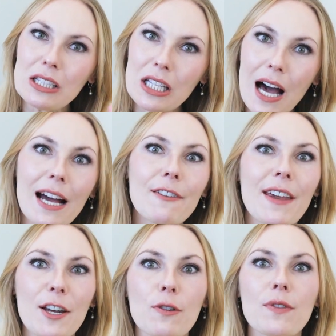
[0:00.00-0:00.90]
lot
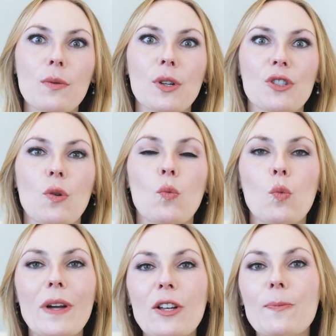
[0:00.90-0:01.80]
of interviewers
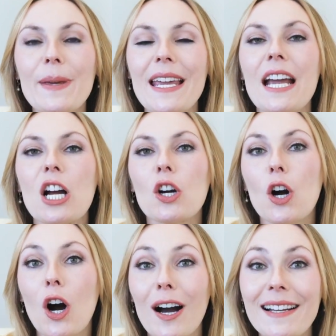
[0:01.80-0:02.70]
will be
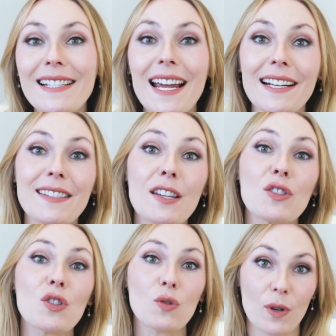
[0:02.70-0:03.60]

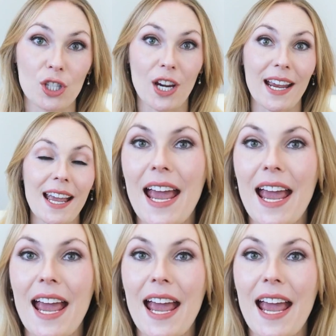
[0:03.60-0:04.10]
context switching,